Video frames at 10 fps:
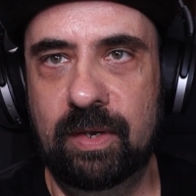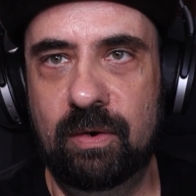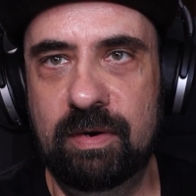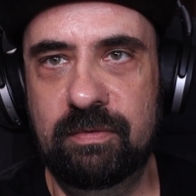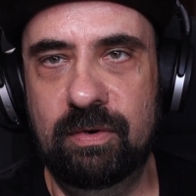
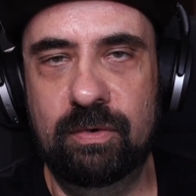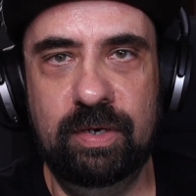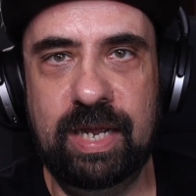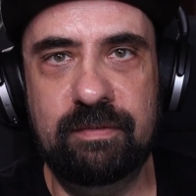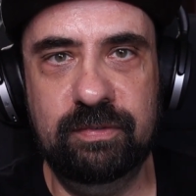However,
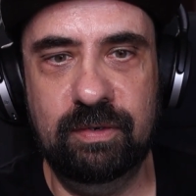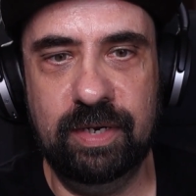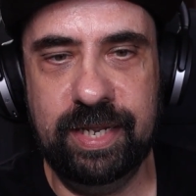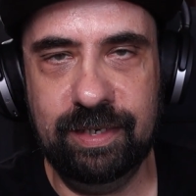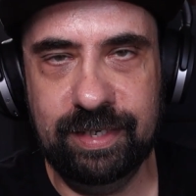only
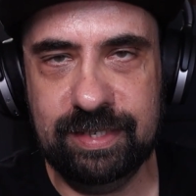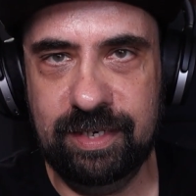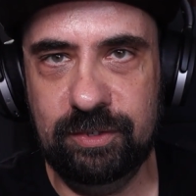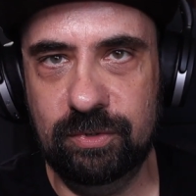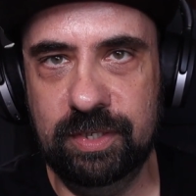after
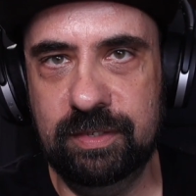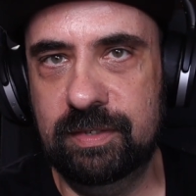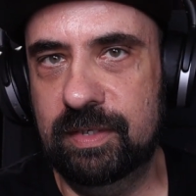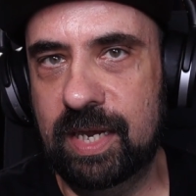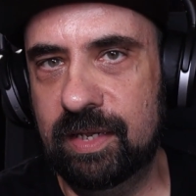listening to
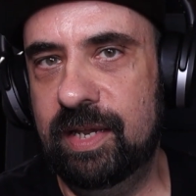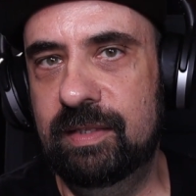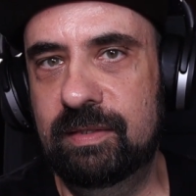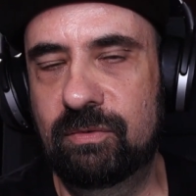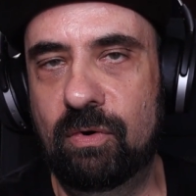this, I
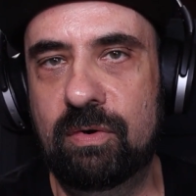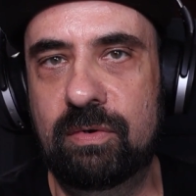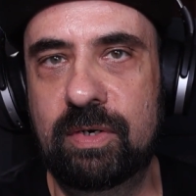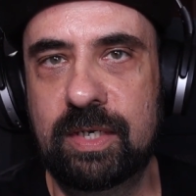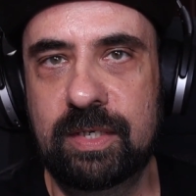can
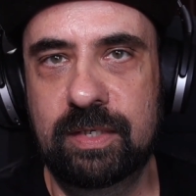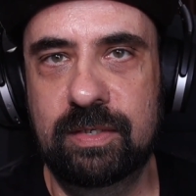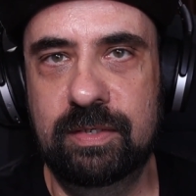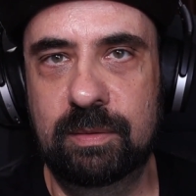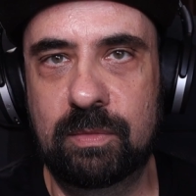draw
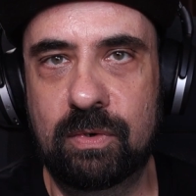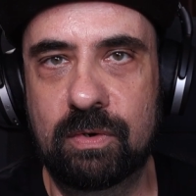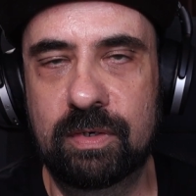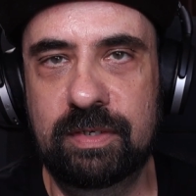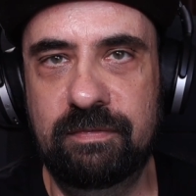some
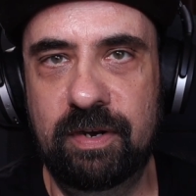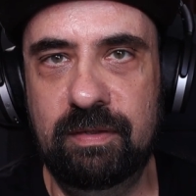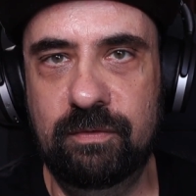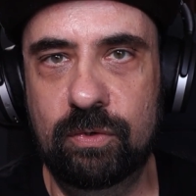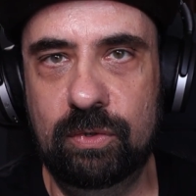more
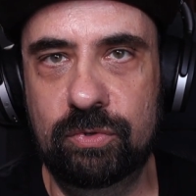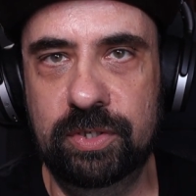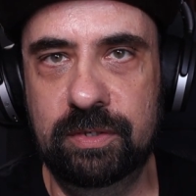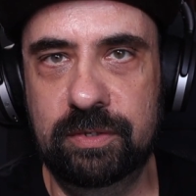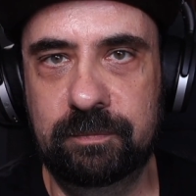definitive
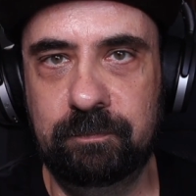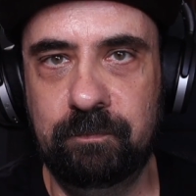conclusions.